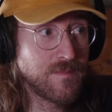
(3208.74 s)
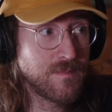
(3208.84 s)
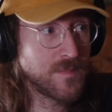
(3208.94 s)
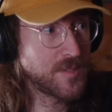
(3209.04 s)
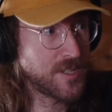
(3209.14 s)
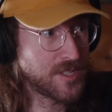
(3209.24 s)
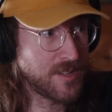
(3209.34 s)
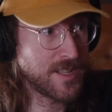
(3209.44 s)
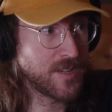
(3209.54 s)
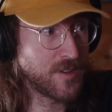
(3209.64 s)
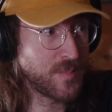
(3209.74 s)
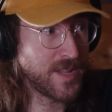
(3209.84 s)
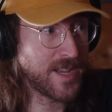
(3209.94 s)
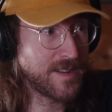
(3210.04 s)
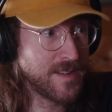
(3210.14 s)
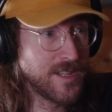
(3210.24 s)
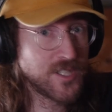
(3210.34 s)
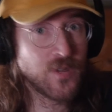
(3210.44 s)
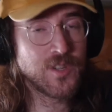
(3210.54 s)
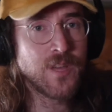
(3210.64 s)
Does that sound like a good plan?
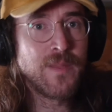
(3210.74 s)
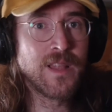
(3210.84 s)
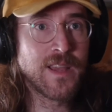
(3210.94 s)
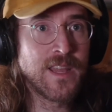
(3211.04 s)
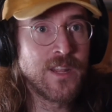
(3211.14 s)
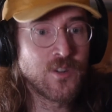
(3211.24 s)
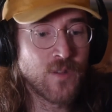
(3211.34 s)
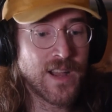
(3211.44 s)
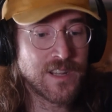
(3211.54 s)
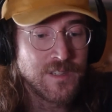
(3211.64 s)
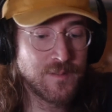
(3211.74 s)
So it can be like an interactive